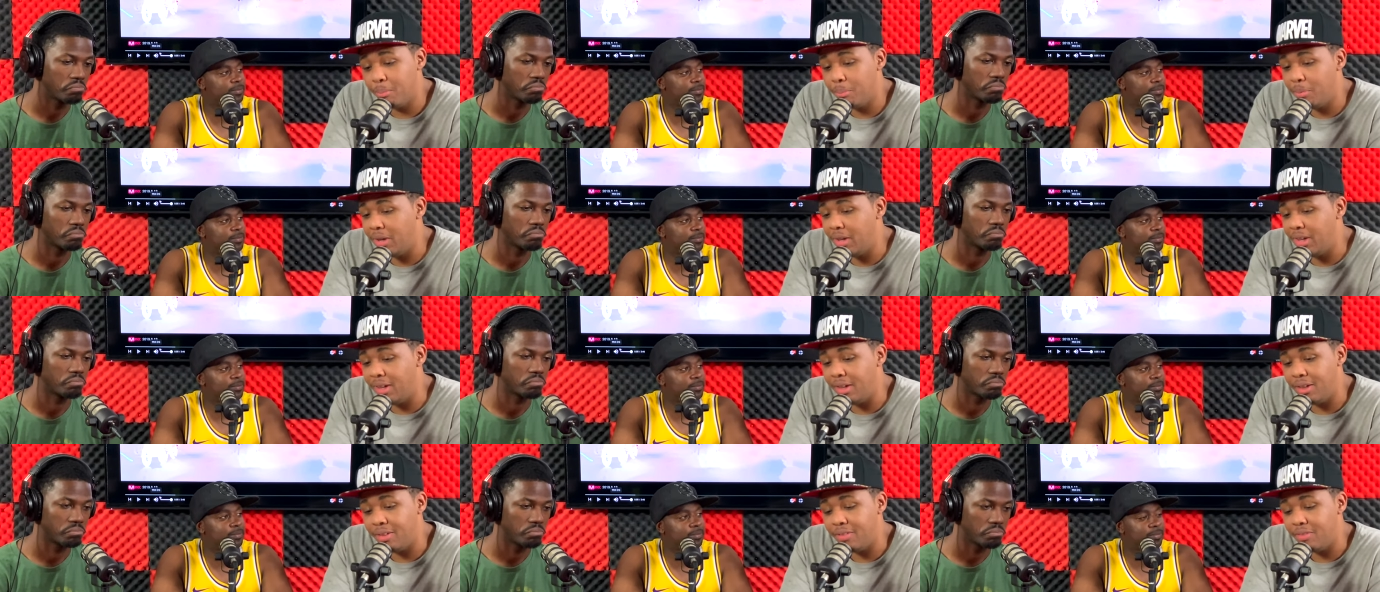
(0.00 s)

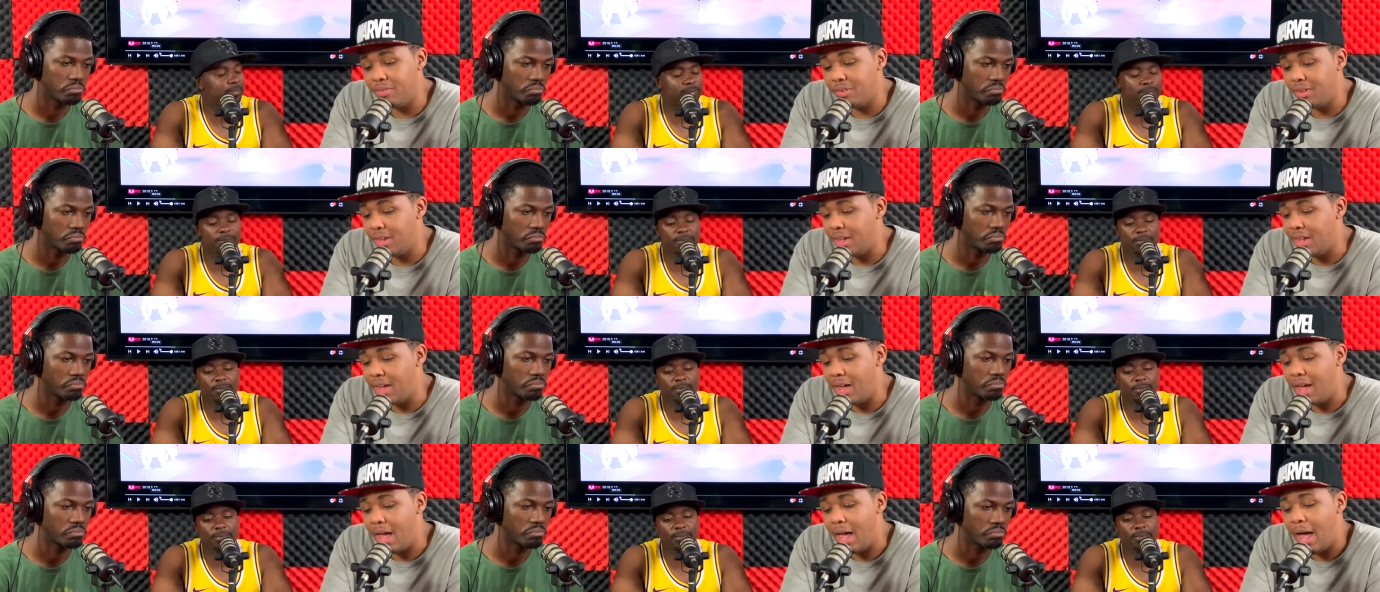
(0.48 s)
Speaker 1: but
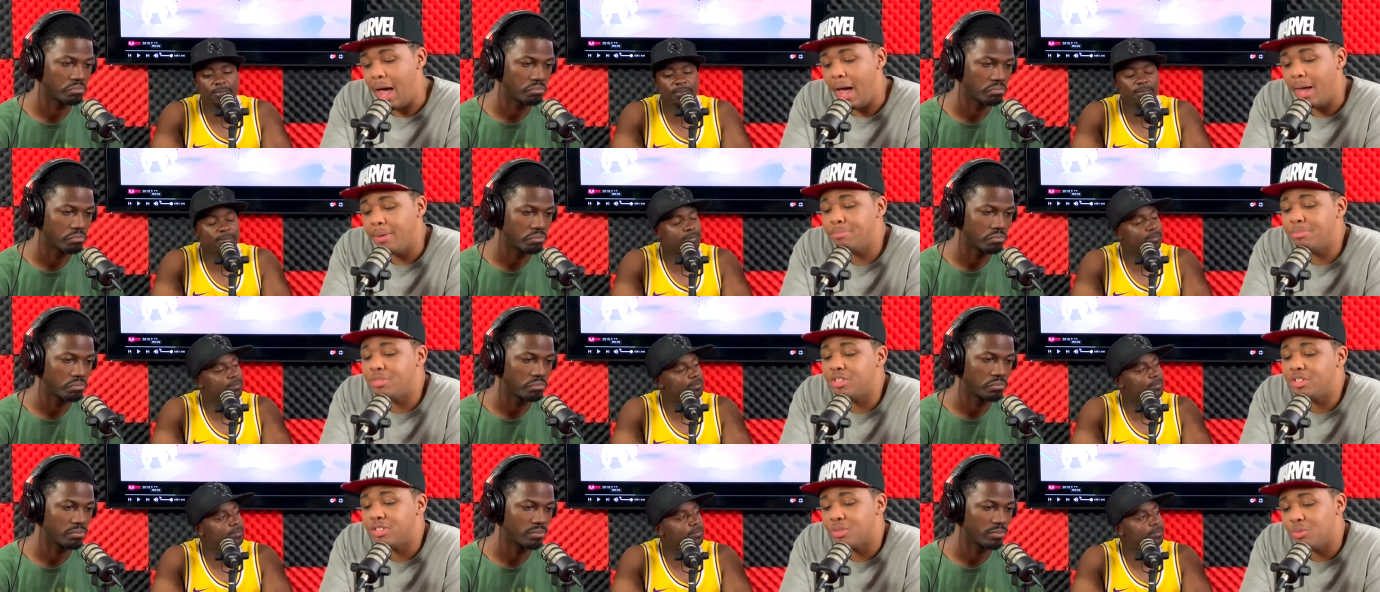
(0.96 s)

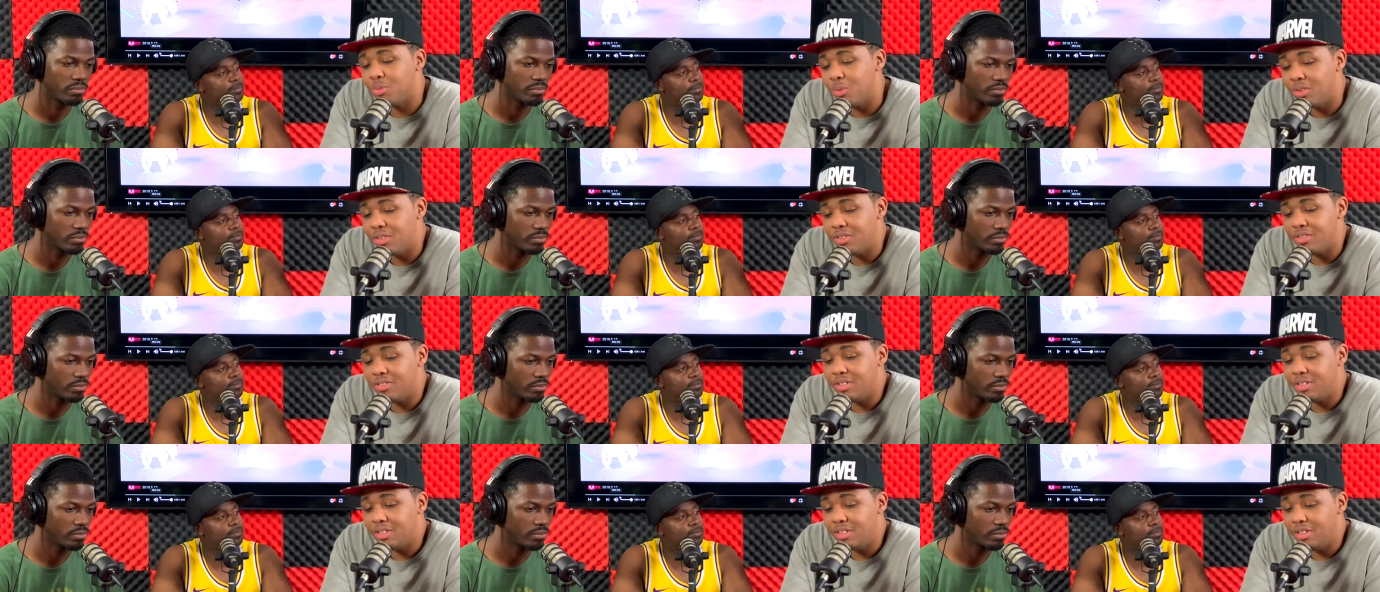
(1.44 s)
I'm just
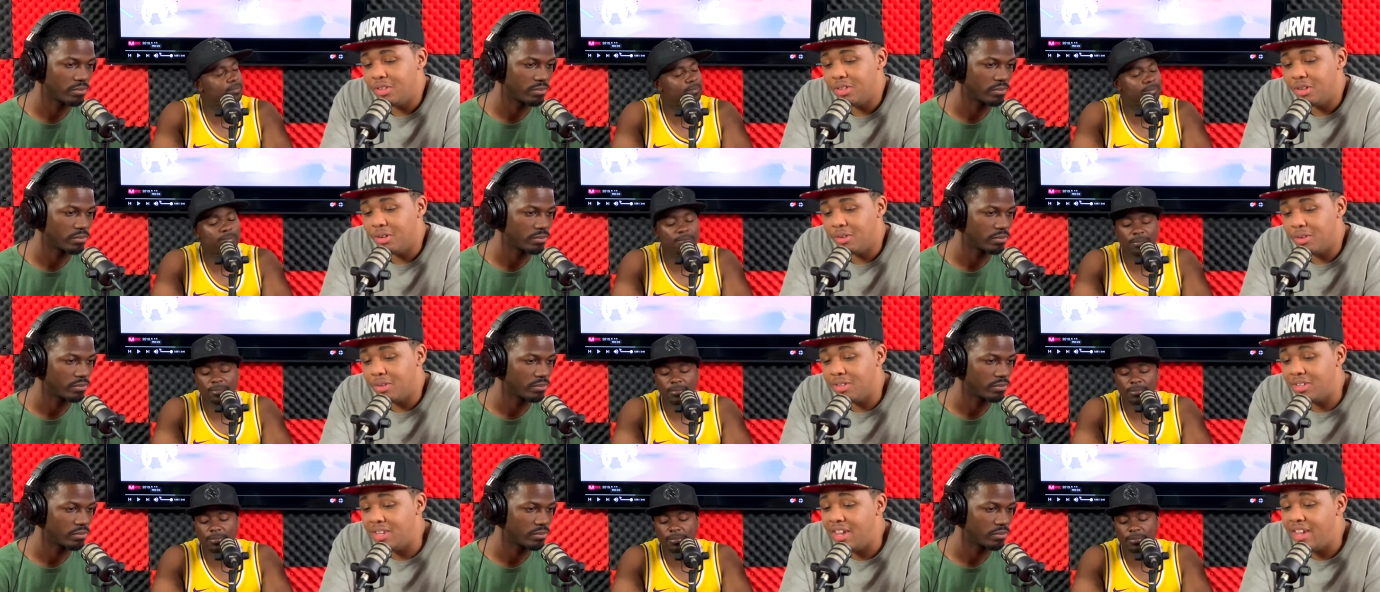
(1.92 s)
wondering,
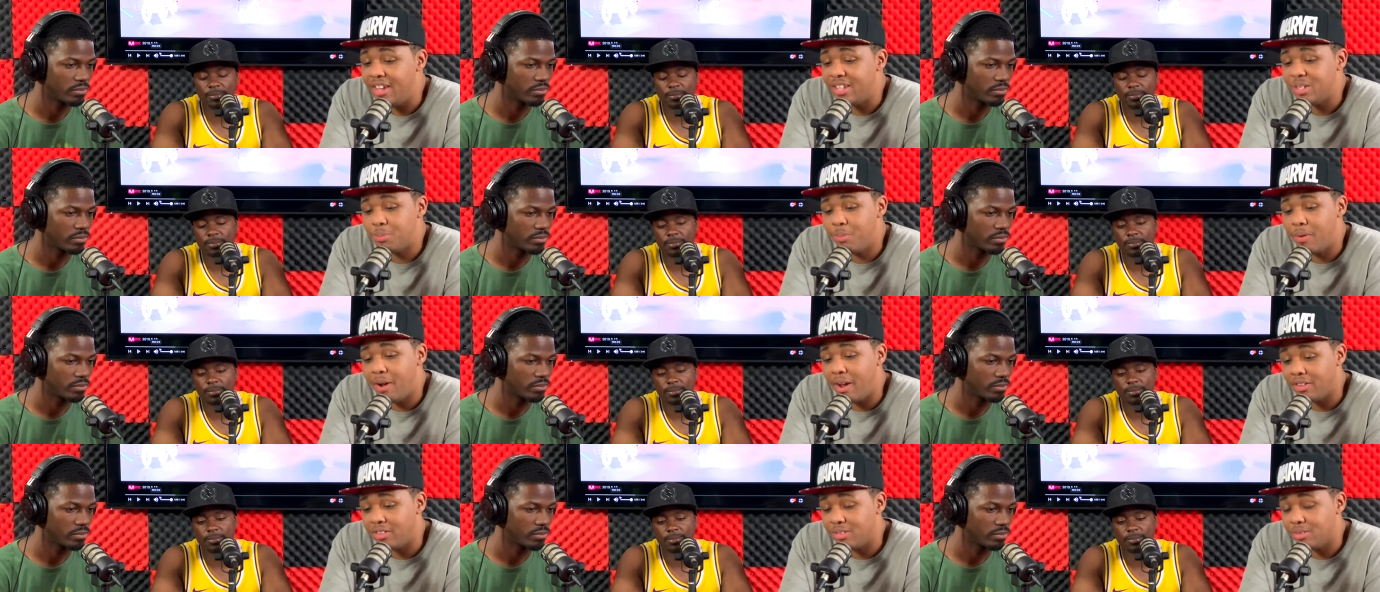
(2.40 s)
the dance
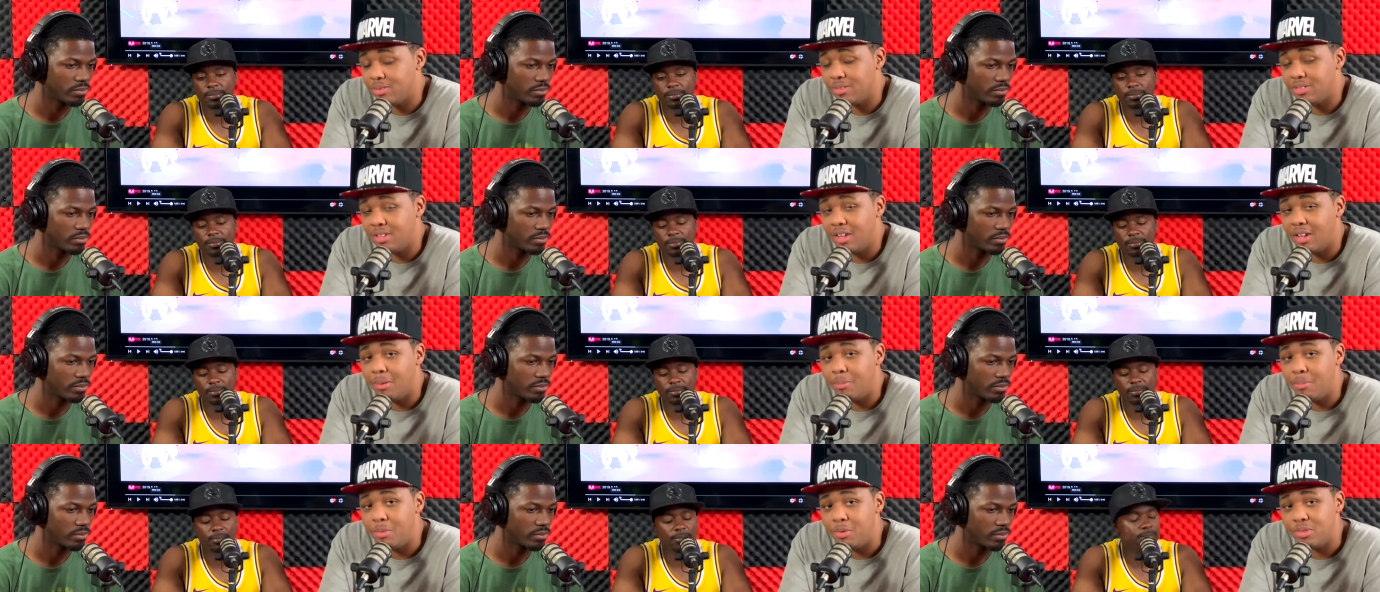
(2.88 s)
practice was
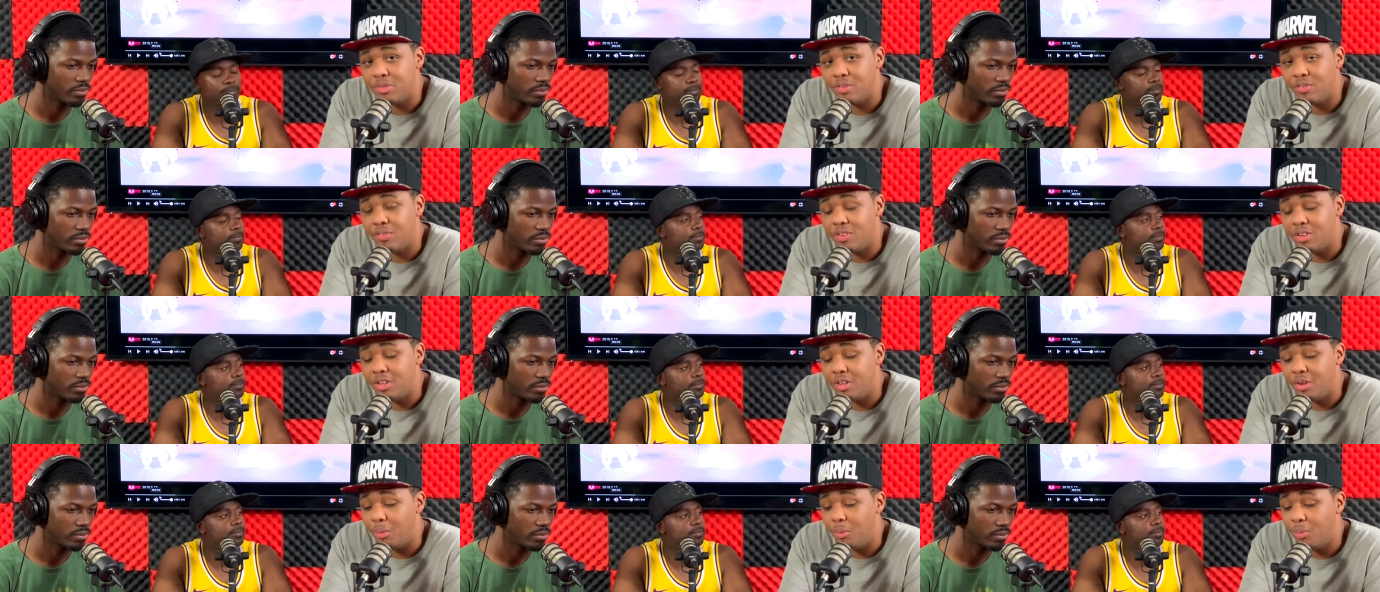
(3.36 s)
like a music
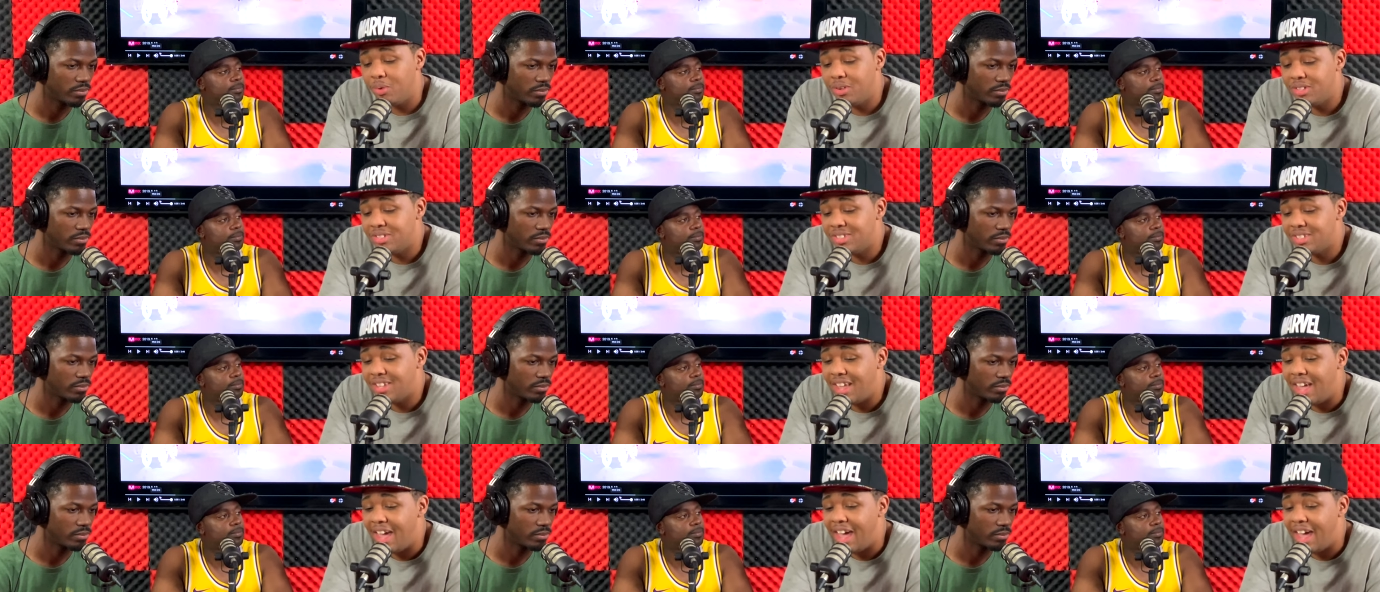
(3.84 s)
video. What does the